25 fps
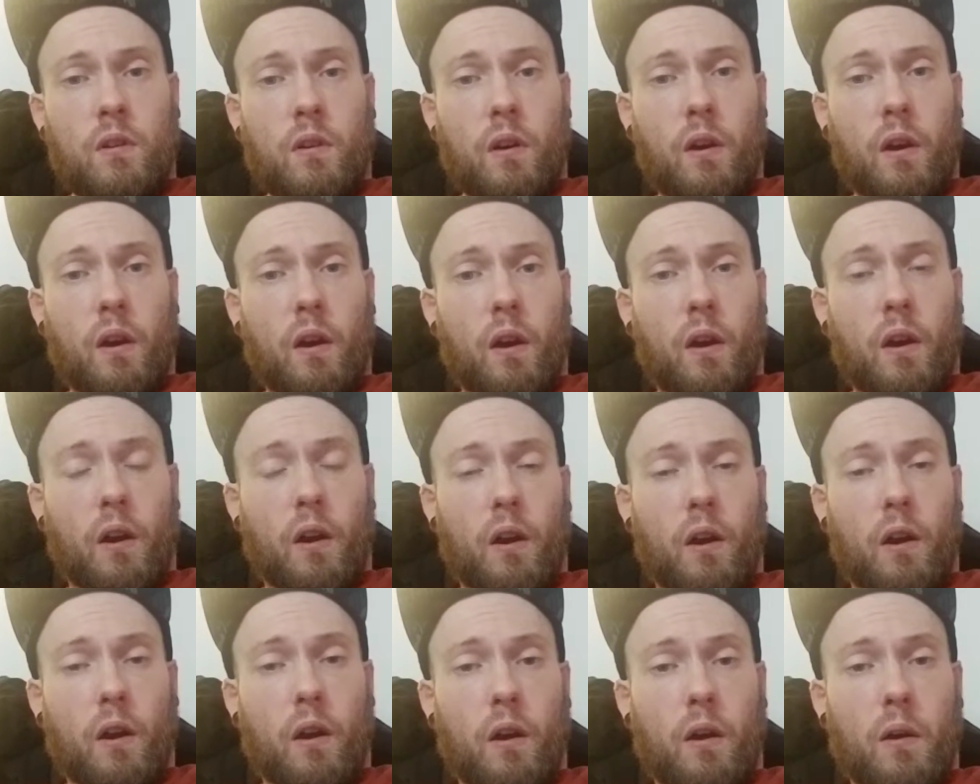
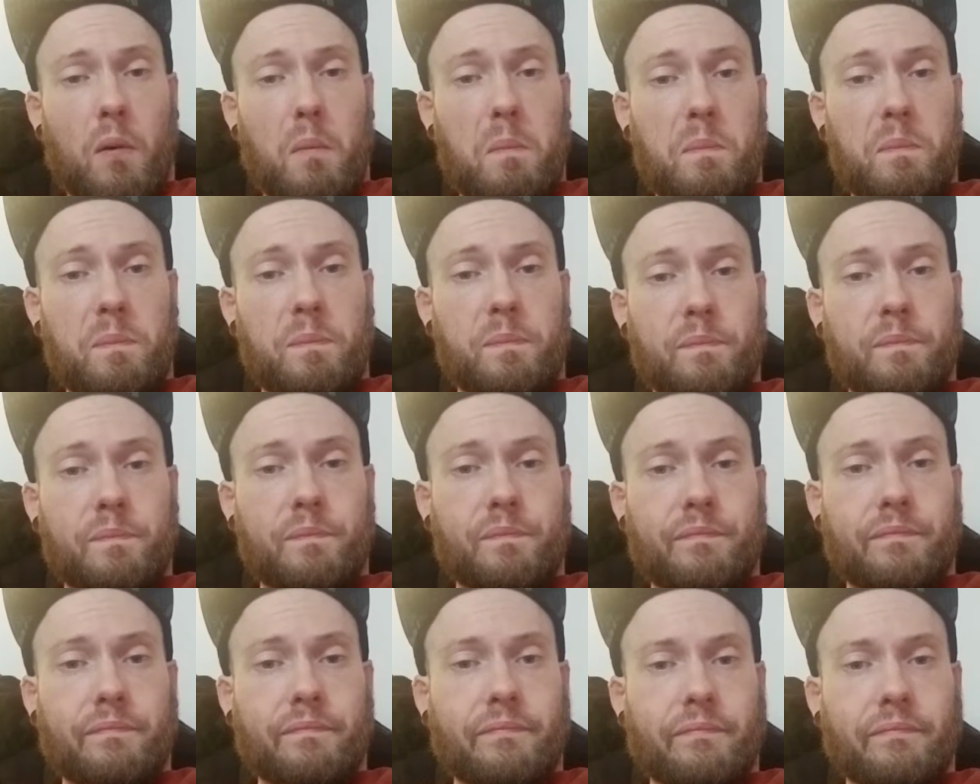I
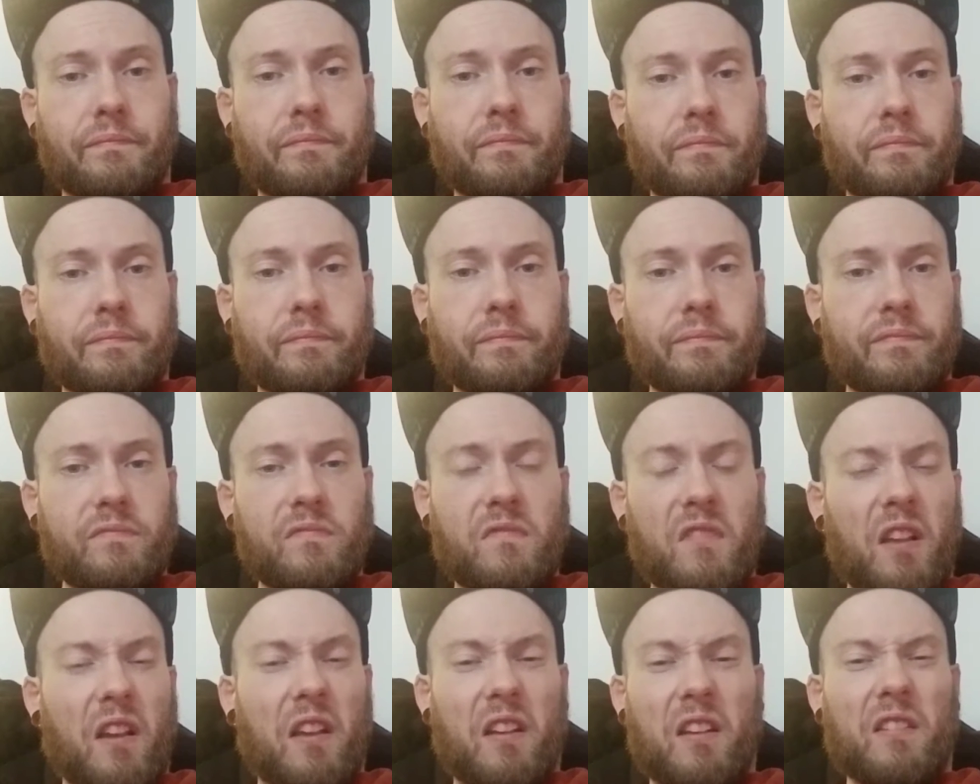
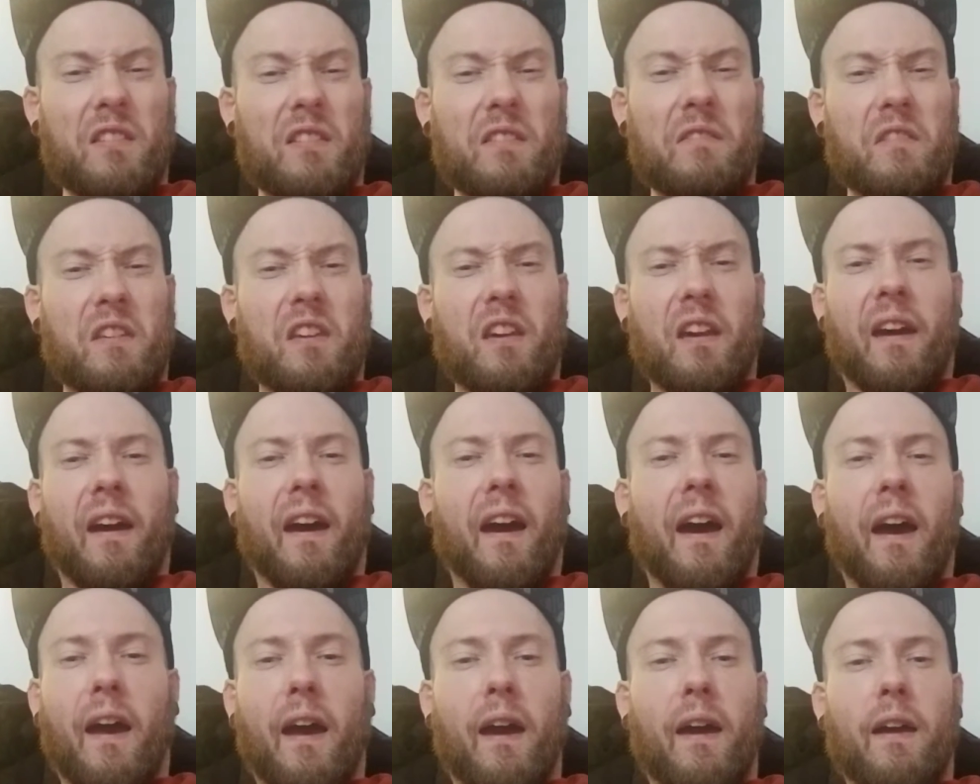didn't even get
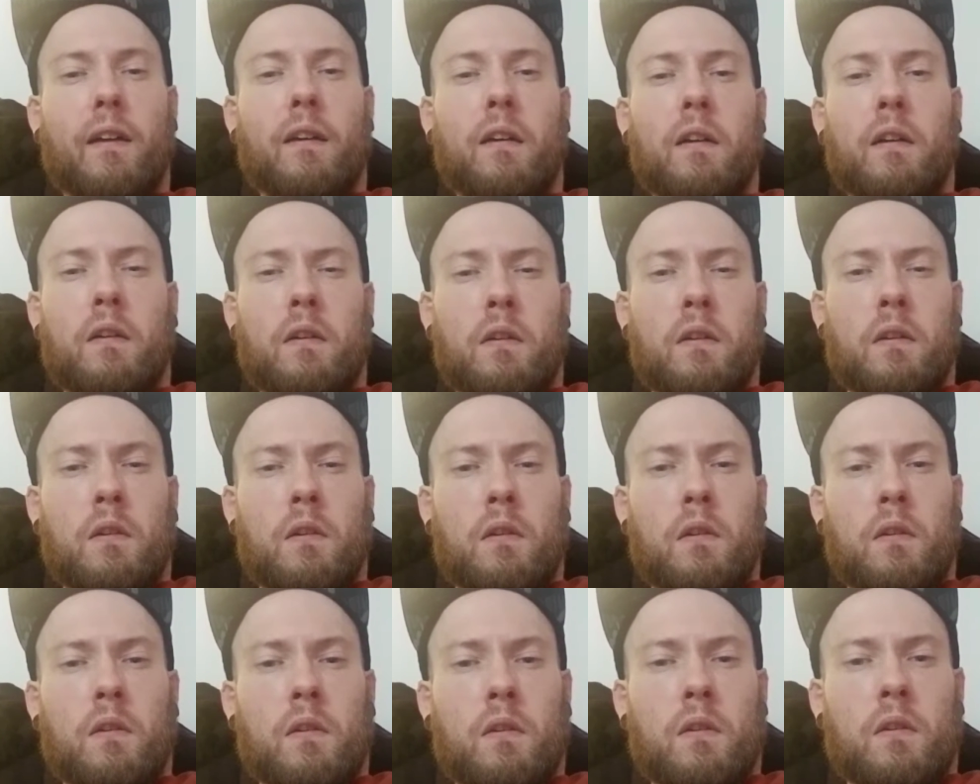high.
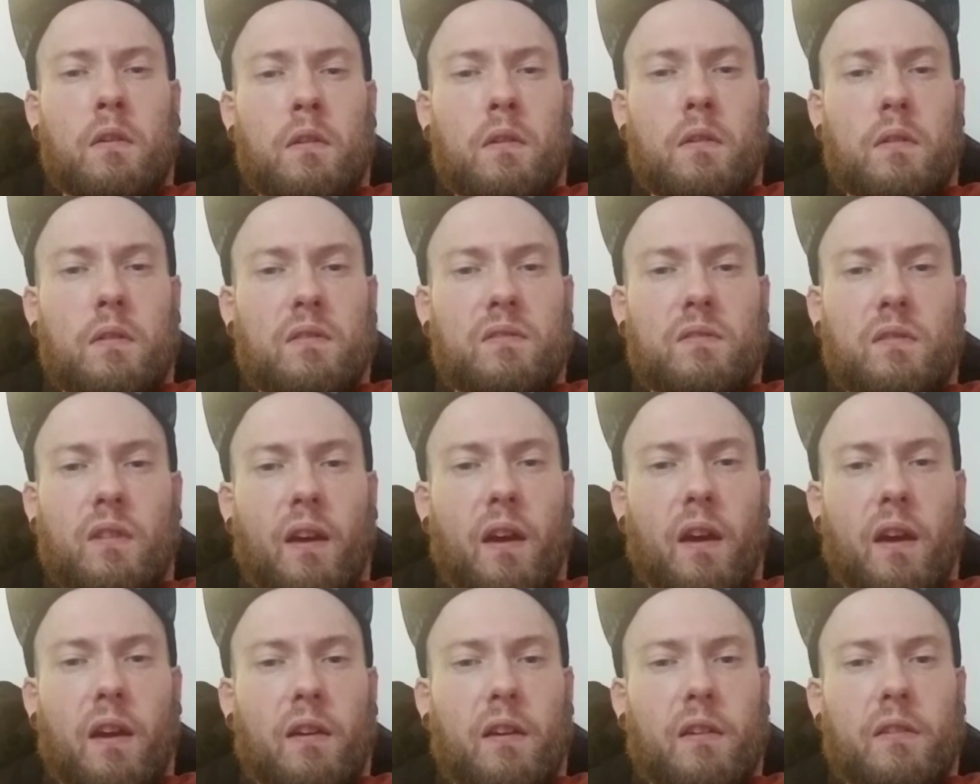
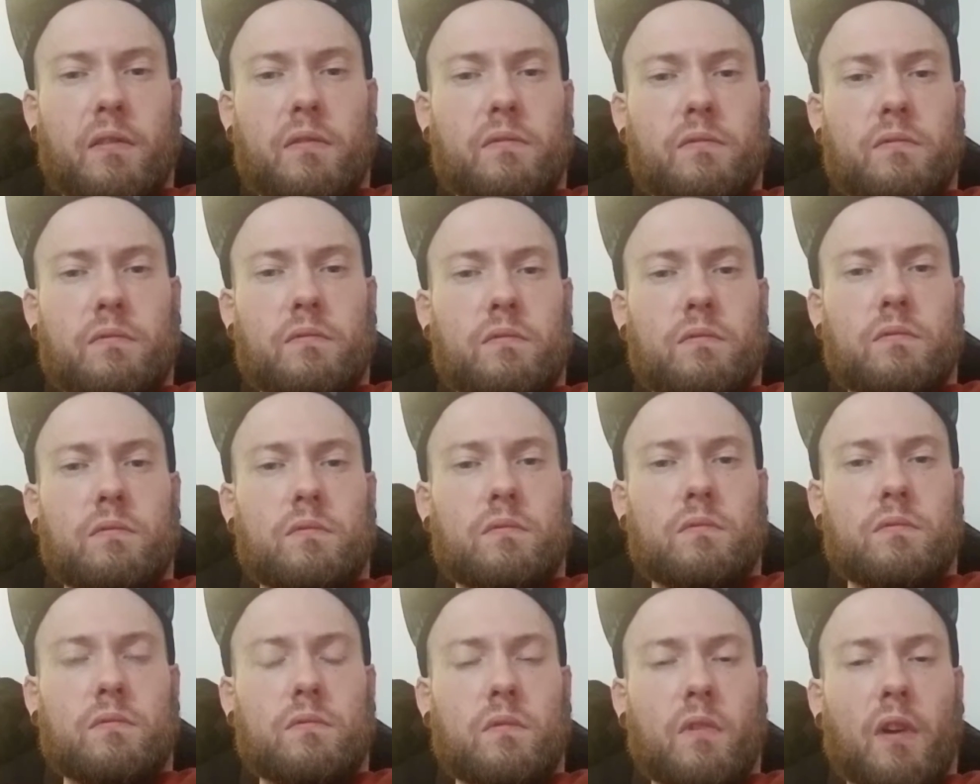Like,
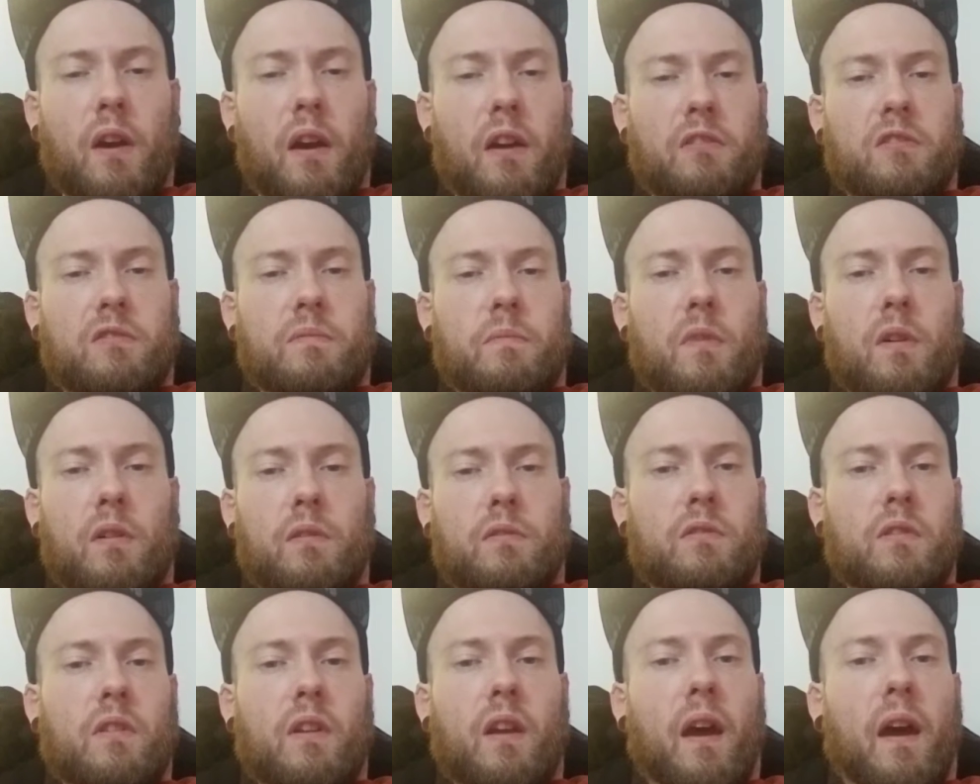I
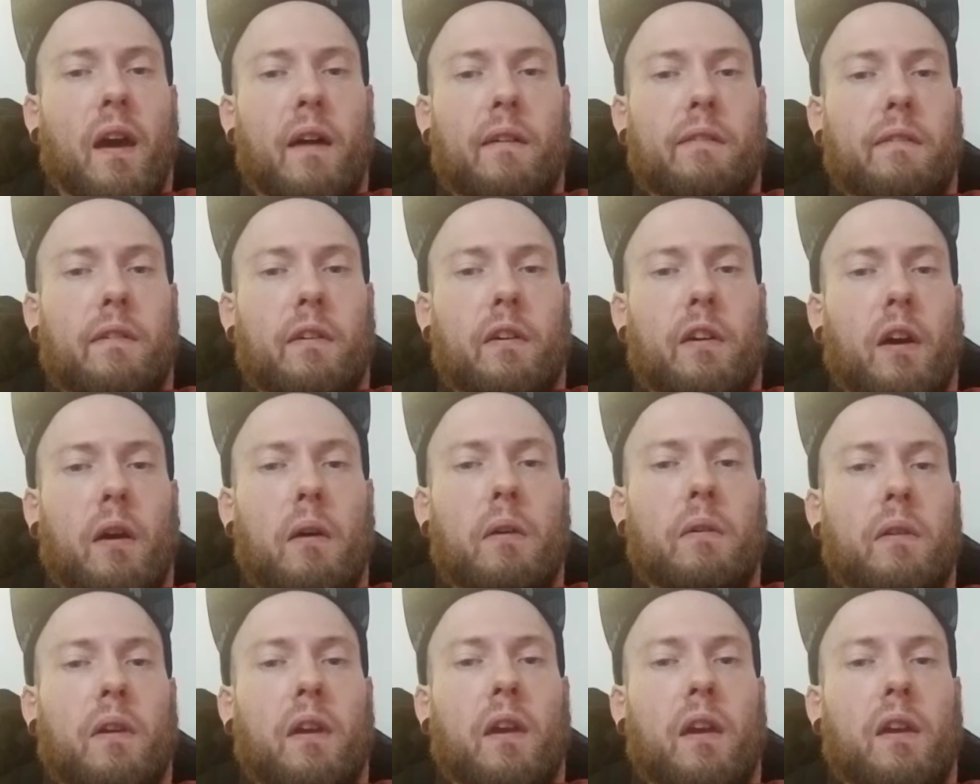smoked it out of a
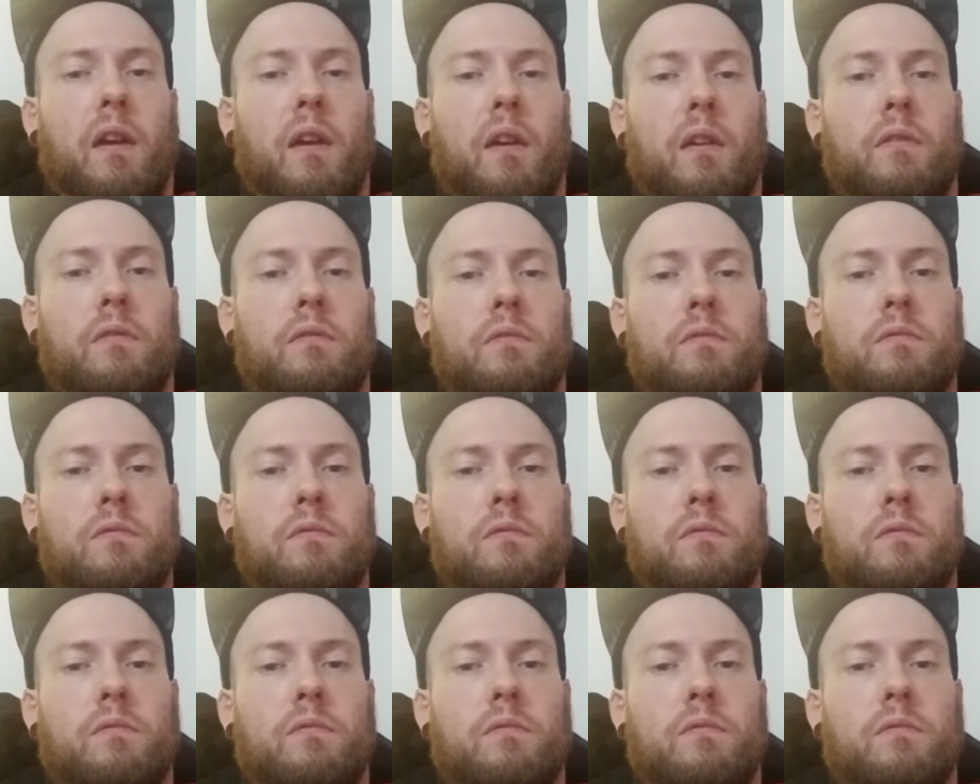Coke can,